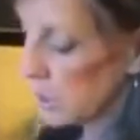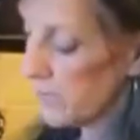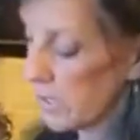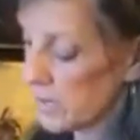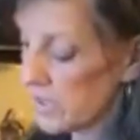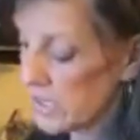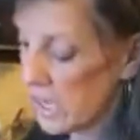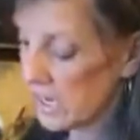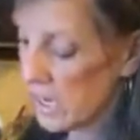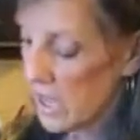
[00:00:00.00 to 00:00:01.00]
or something on the
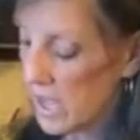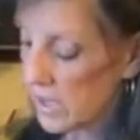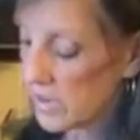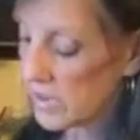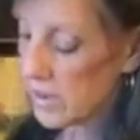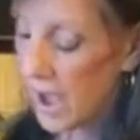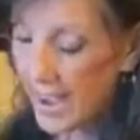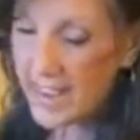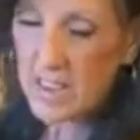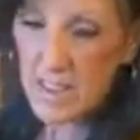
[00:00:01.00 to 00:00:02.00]
side, because
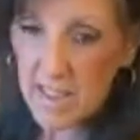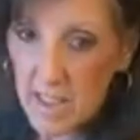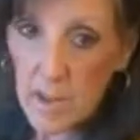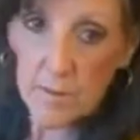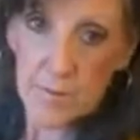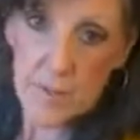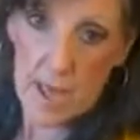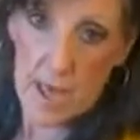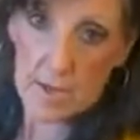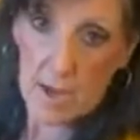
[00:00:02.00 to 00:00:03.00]
I love
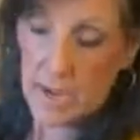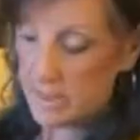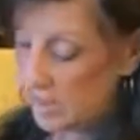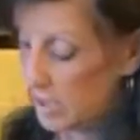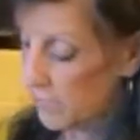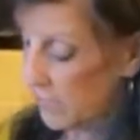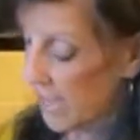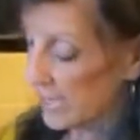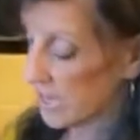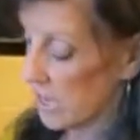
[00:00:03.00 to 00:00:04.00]
that. I love
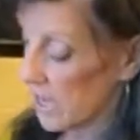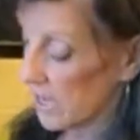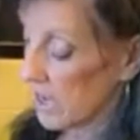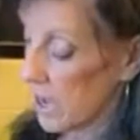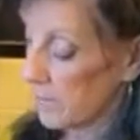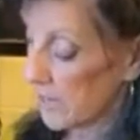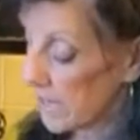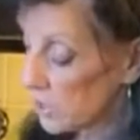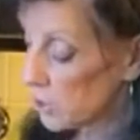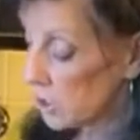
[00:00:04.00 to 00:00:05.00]
that
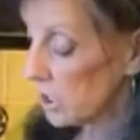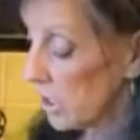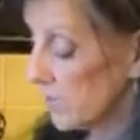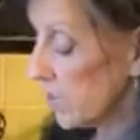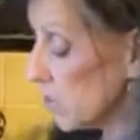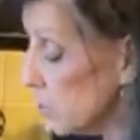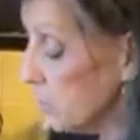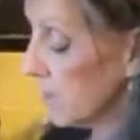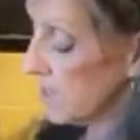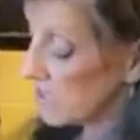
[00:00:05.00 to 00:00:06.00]
combination of a
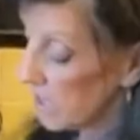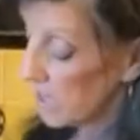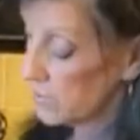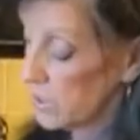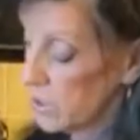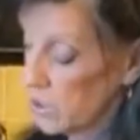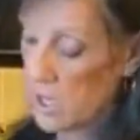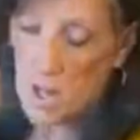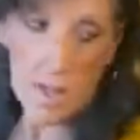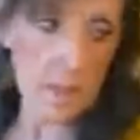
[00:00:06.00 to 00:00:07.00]
soup and a sandwich.